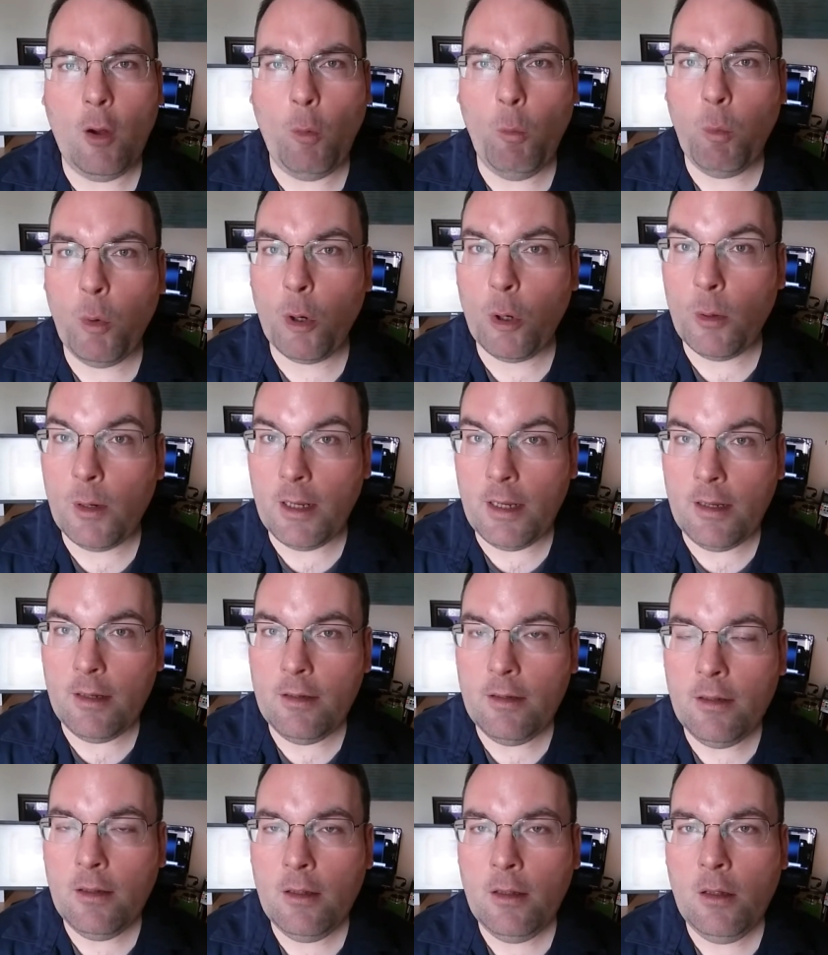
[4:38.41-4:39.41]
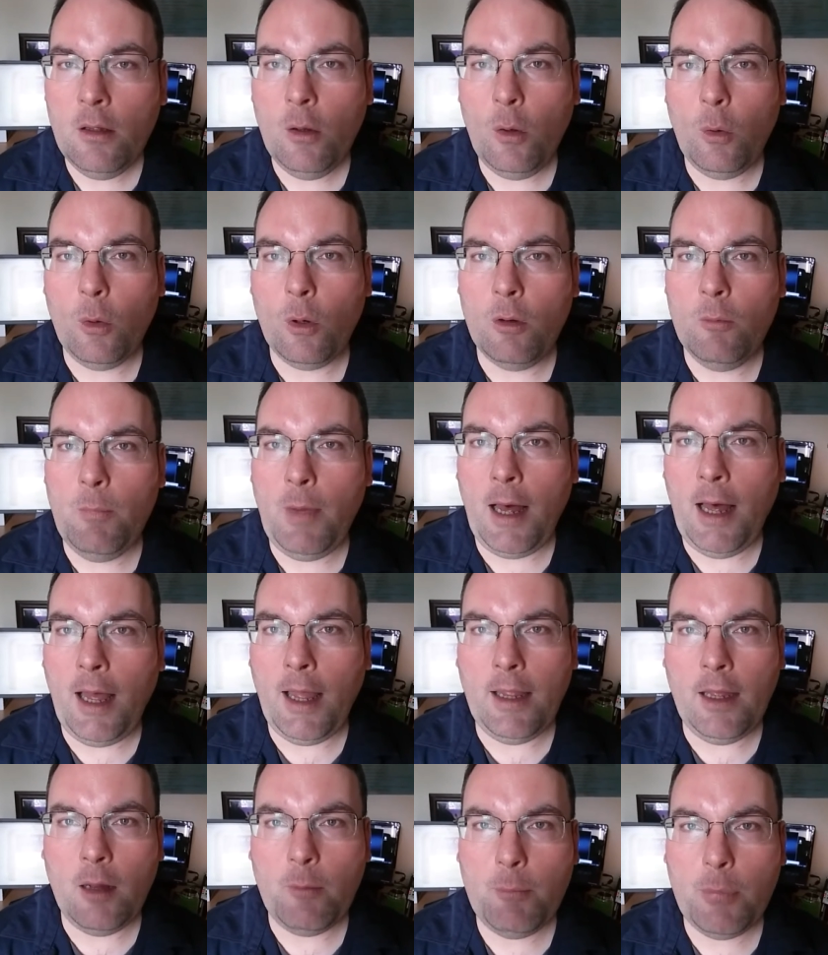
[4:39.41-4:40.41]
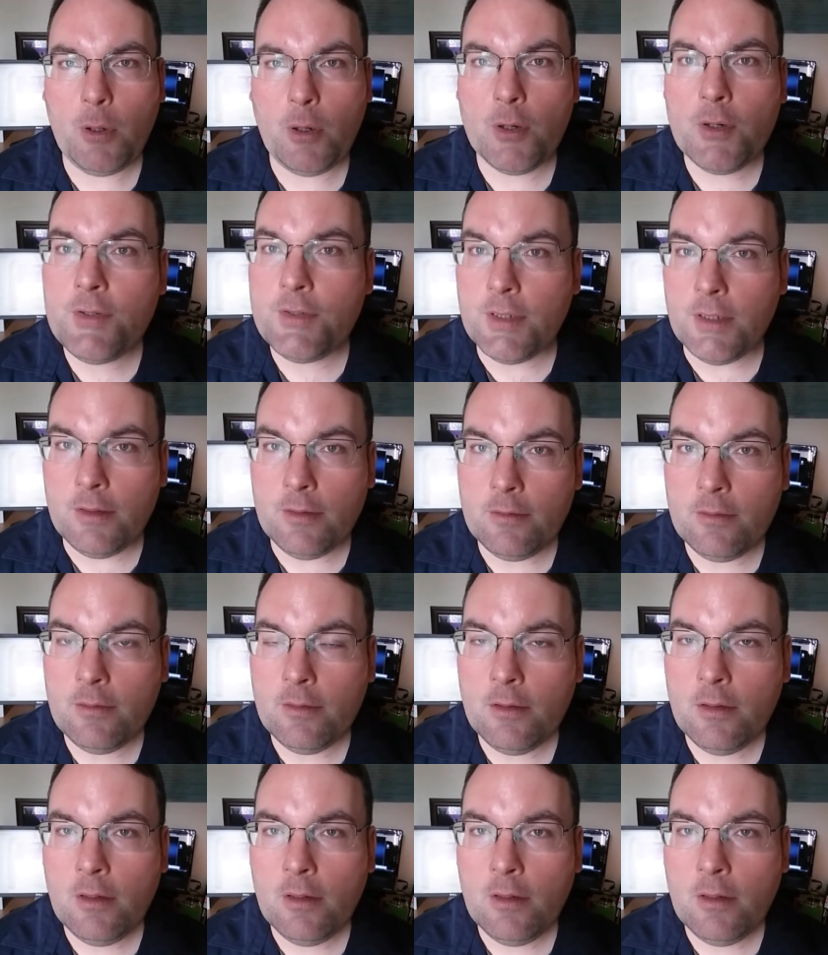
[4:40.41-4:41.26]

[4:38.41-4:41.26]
worry or by a person,